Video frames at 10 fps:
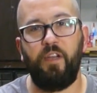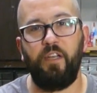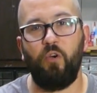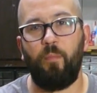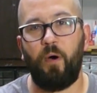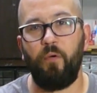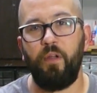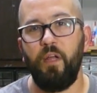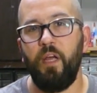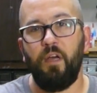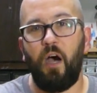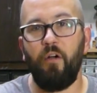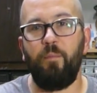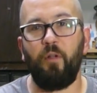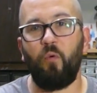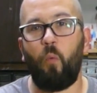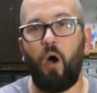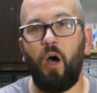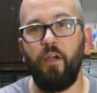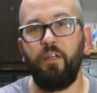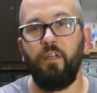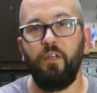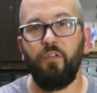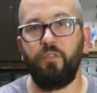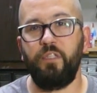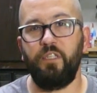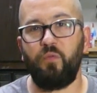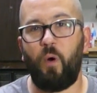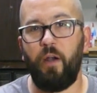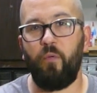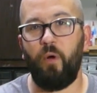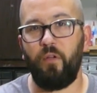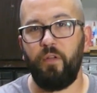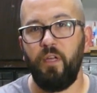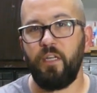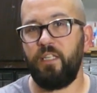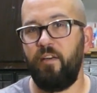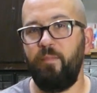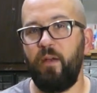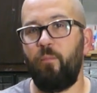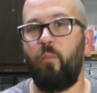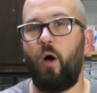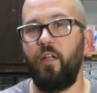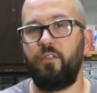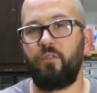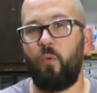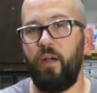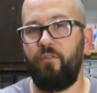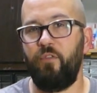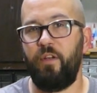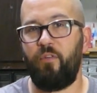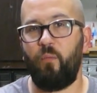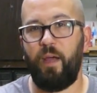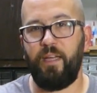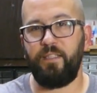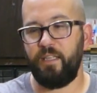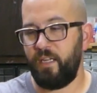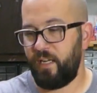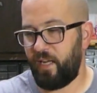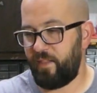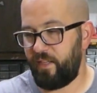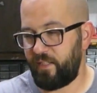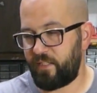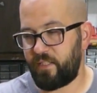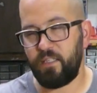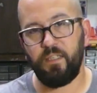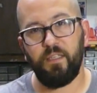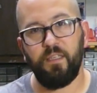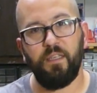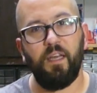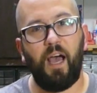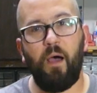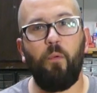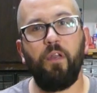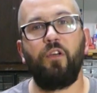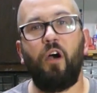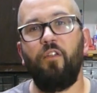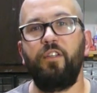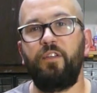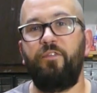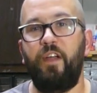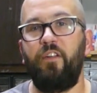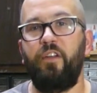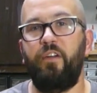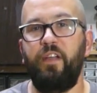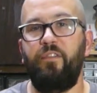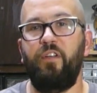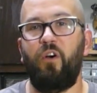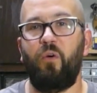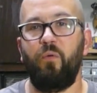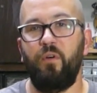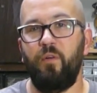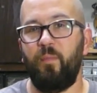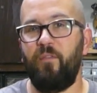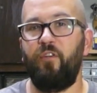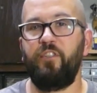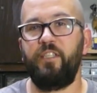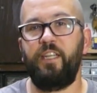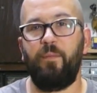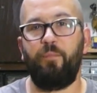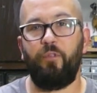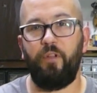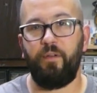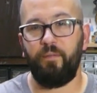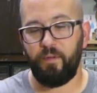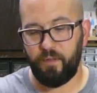video about how to build a wand using this water weld. Because I've made wands quite a few different ways, and this, I wouldn't call this a failure, even though my first attempt with it